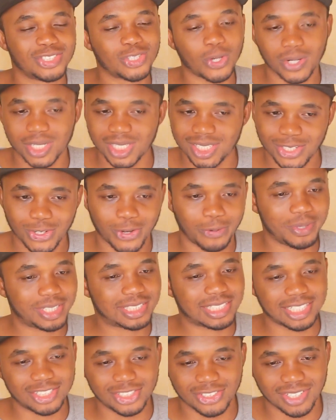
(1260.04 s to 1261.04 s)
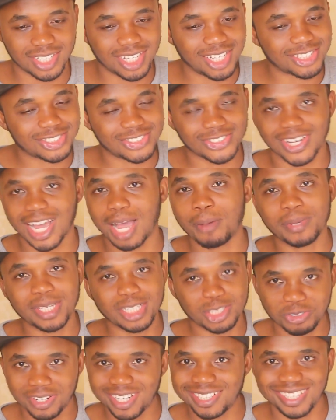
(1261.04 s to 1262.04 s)
talk in the comment section. Let's talk. I'm
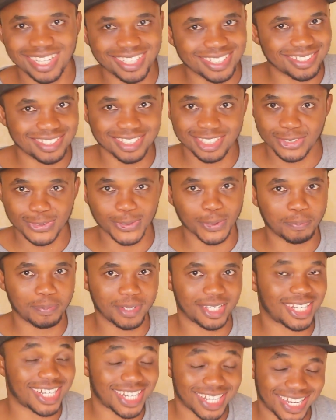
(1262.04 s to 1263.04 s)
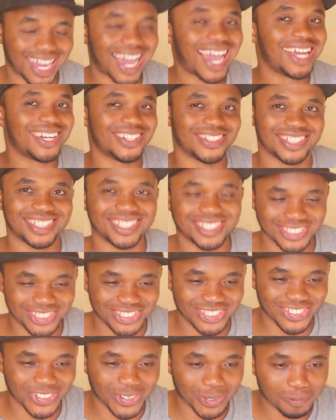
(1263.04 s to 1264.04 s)
interested in this topic, kind of,
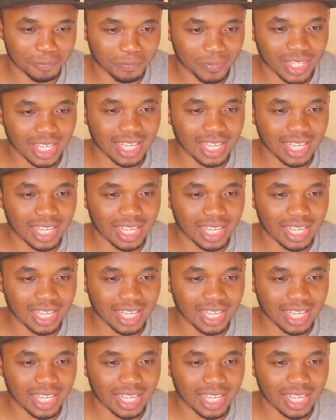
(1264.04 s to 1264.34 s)
you know.